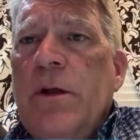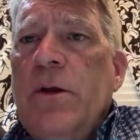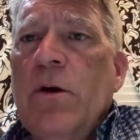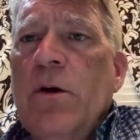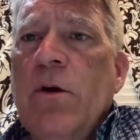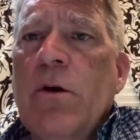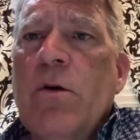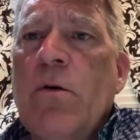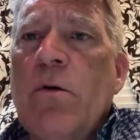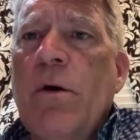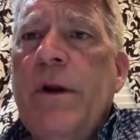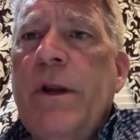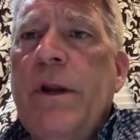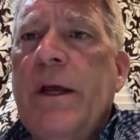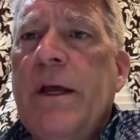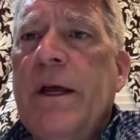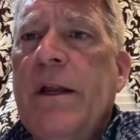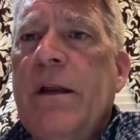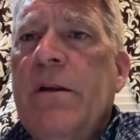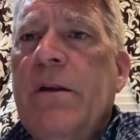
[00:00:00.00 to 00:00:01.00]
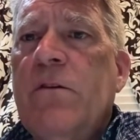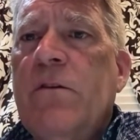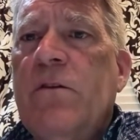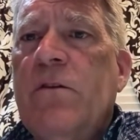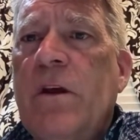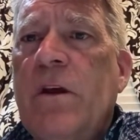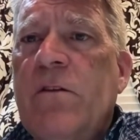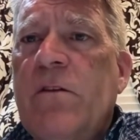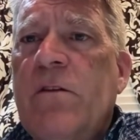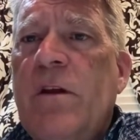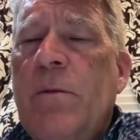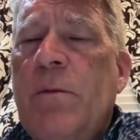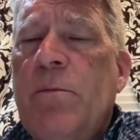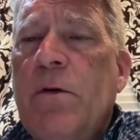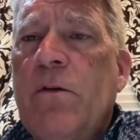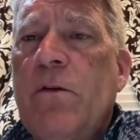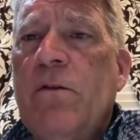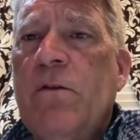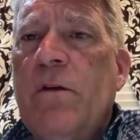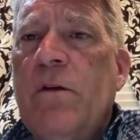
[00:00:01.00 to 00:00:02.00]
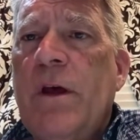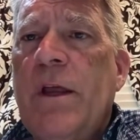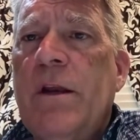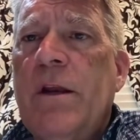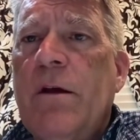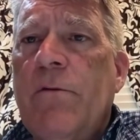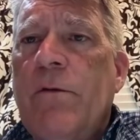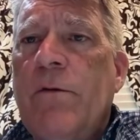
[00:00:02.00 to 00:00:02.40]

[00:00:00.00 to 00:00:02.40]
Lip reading: you're going to get 60%